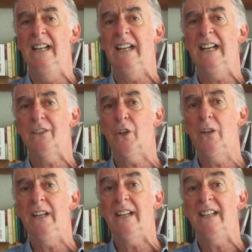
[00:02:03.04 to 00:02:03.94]

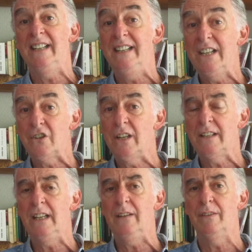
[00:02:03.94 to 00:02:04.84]
Catholic
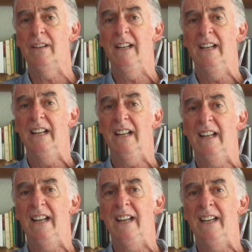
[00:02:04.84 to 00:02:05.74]
Initiative,
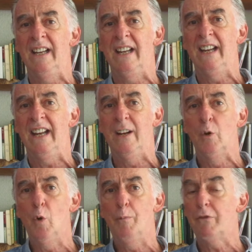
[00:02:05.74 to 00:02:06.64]
a, uh, a
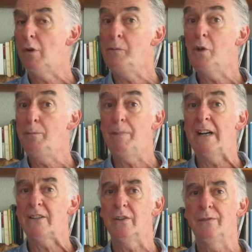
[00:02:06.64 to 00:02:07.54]
group from all
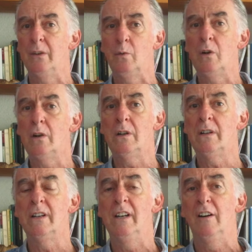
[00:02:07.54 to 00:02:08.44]
parts of the world
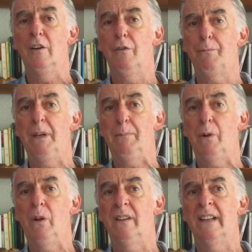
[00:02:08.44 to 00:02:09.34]
of
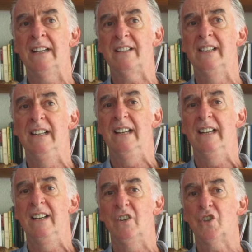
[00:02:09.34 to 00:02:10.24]
people that
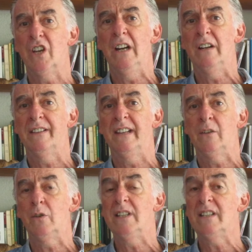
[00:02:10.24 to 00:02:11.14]
share the
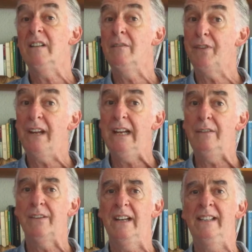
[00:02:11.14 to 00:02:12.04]
Christian
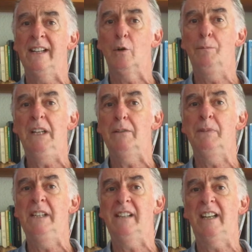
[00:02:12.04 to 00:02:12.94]
faith and a
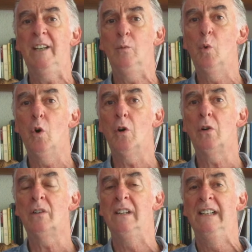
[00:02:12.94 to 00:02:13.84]
commitment in war